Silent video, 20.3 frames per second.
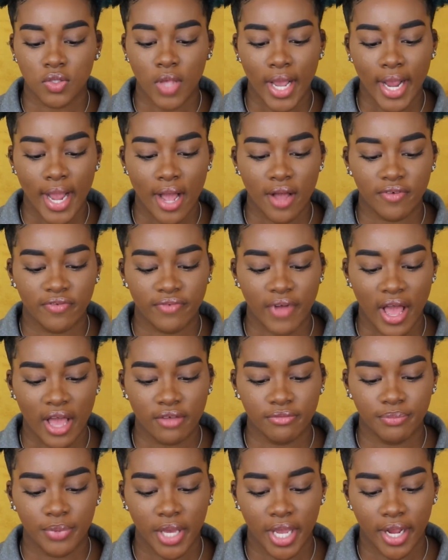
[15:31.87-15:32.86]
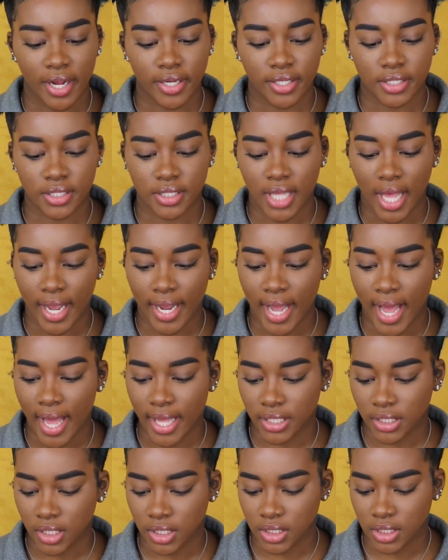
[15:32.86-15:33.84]
So I got five pairs. I
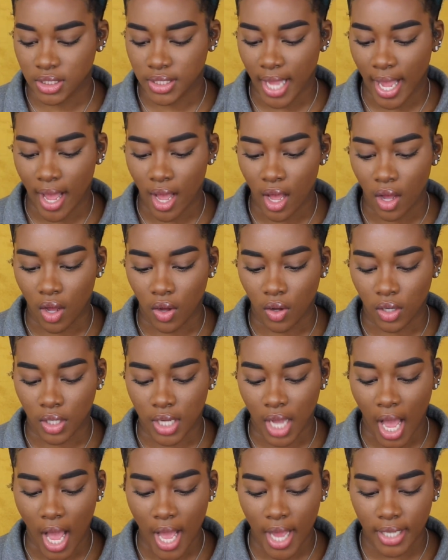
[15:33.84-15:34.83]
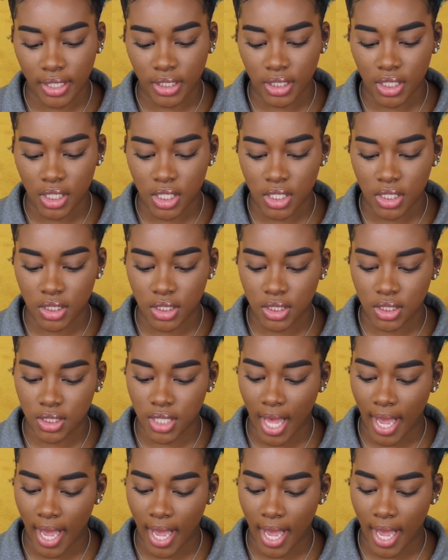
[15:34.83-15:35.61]
got the style Goddess.